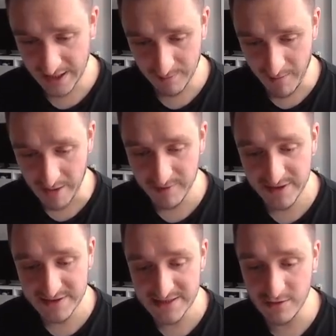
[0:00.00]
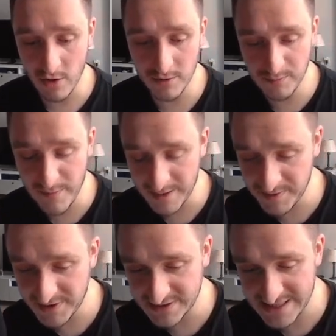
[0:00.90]
Maybe there's
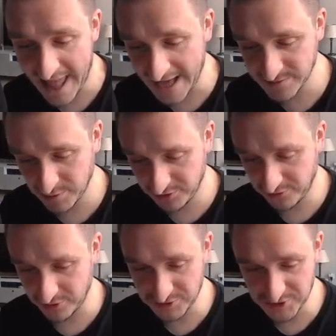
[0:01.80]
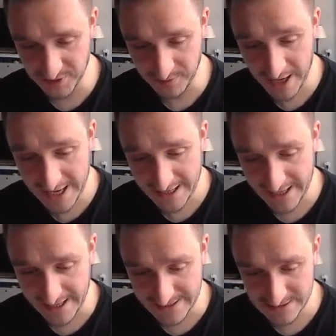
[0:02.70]
a dashboard for
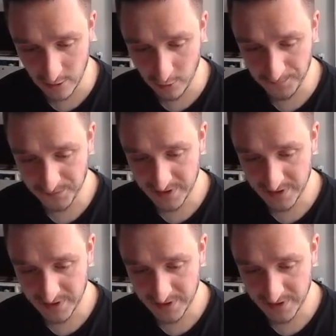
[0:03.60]
SHIB. So